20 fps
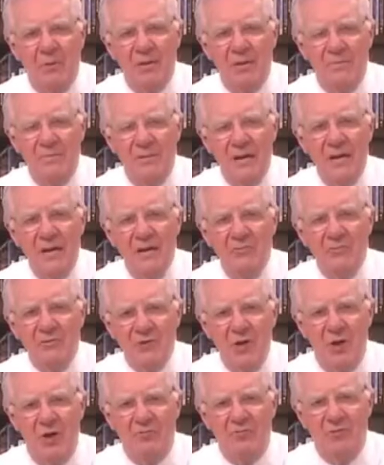When the meeting
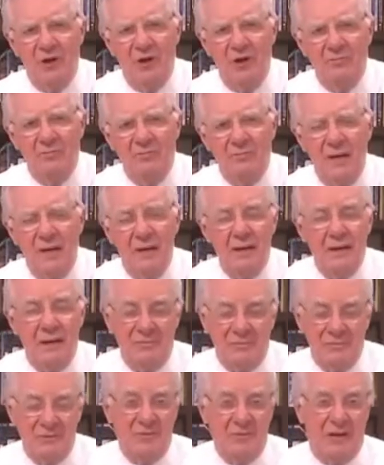was over,
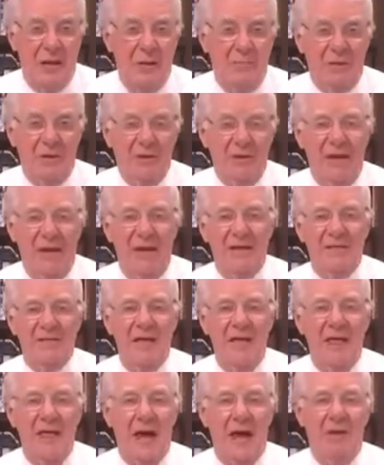it was a couple of
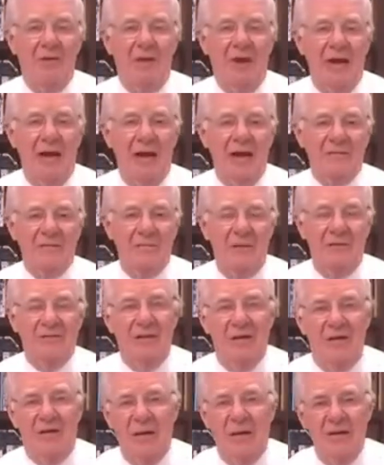days, I went and asked him, I
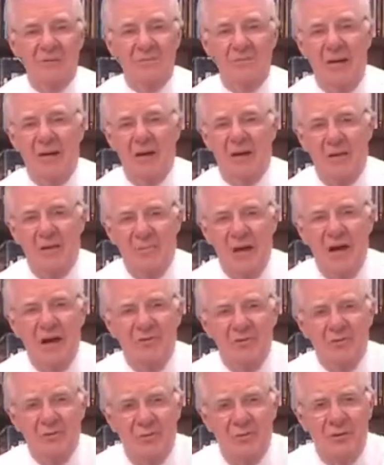said, could I spend a couple
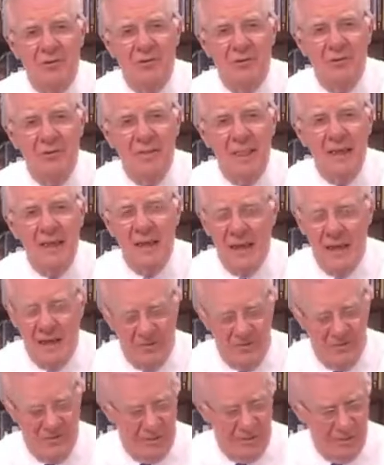hours with you?
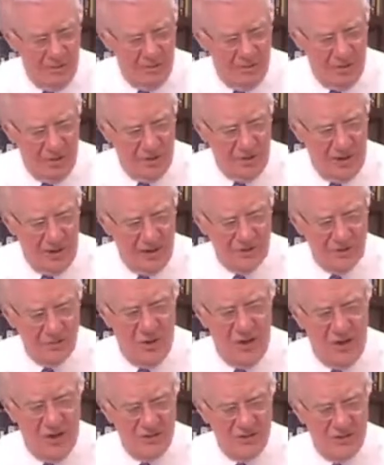And I remember him looking at
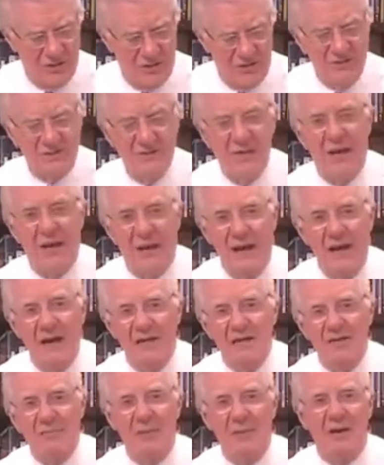his watch, and he's saying,
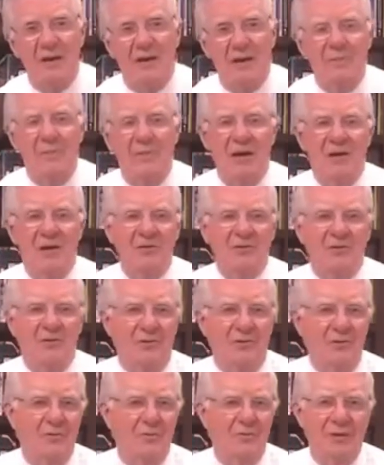I'd like to spend a couple
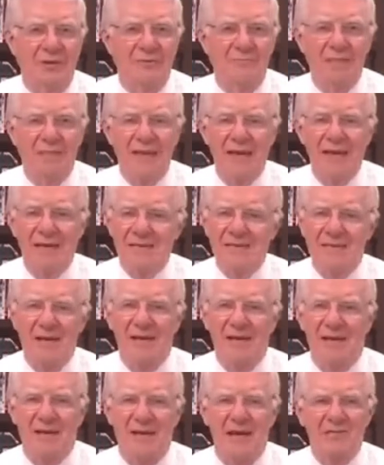hours with you, but he
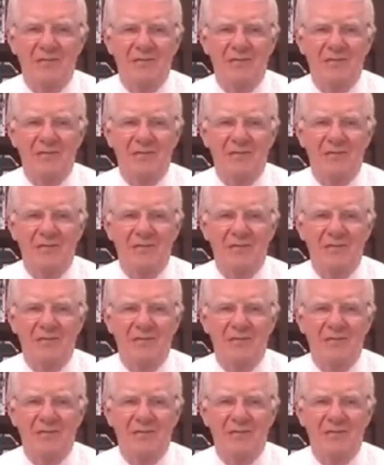said, I got to